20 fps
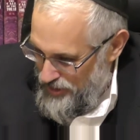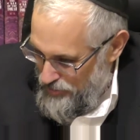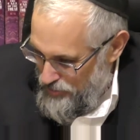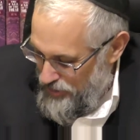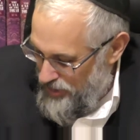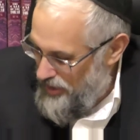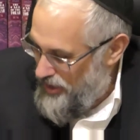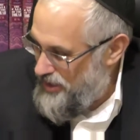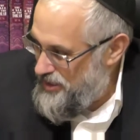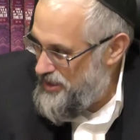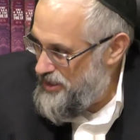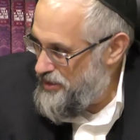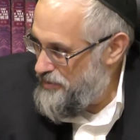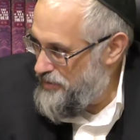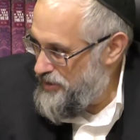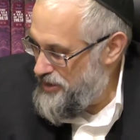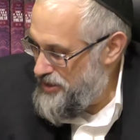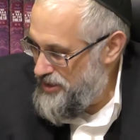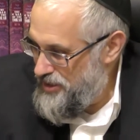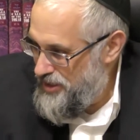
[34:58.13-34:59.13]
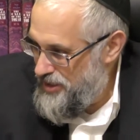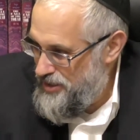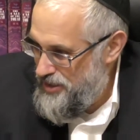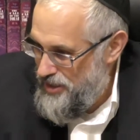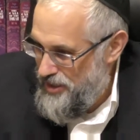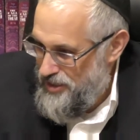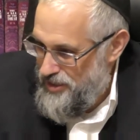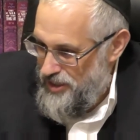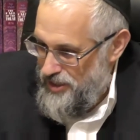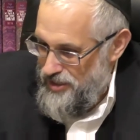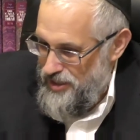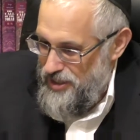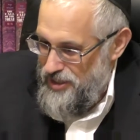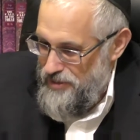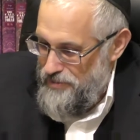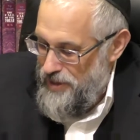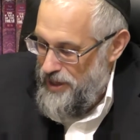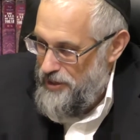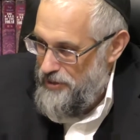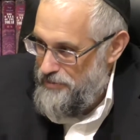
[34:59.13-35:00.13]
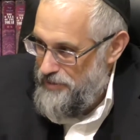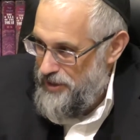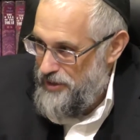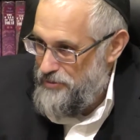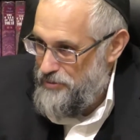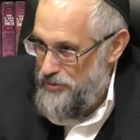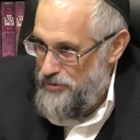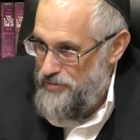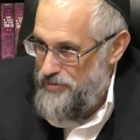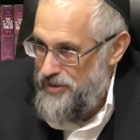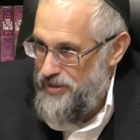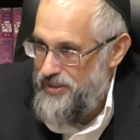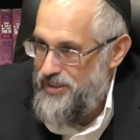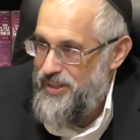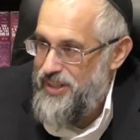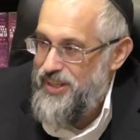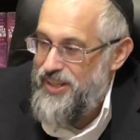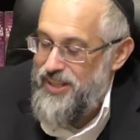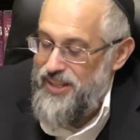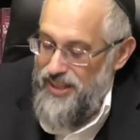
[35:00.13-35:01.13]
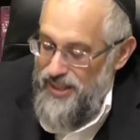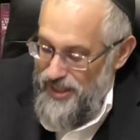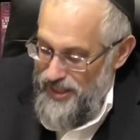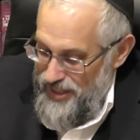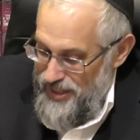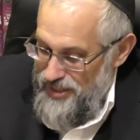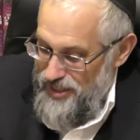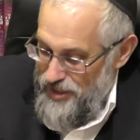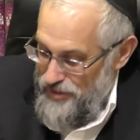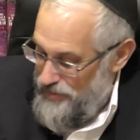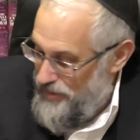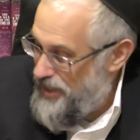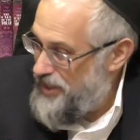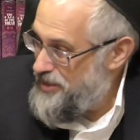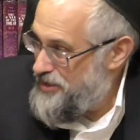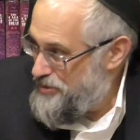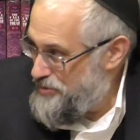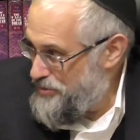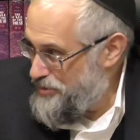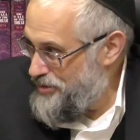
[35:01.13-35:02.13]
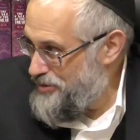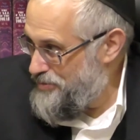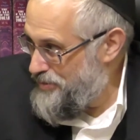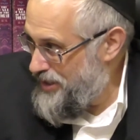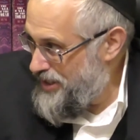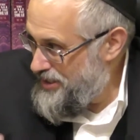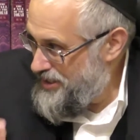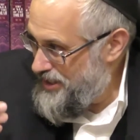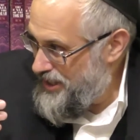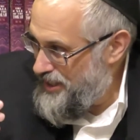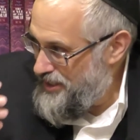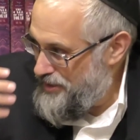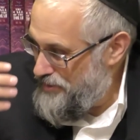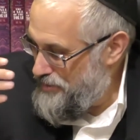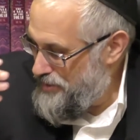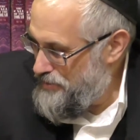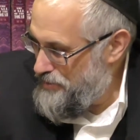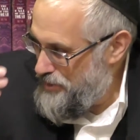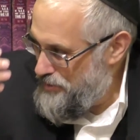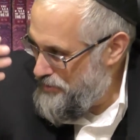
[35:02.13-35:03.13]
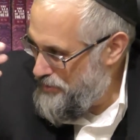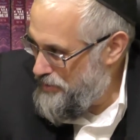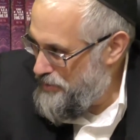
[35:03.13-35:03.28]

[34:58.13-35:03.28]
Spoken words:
realize his deficiencies. It's just a matter of being truthful. It is advanced truth, but it's not something which we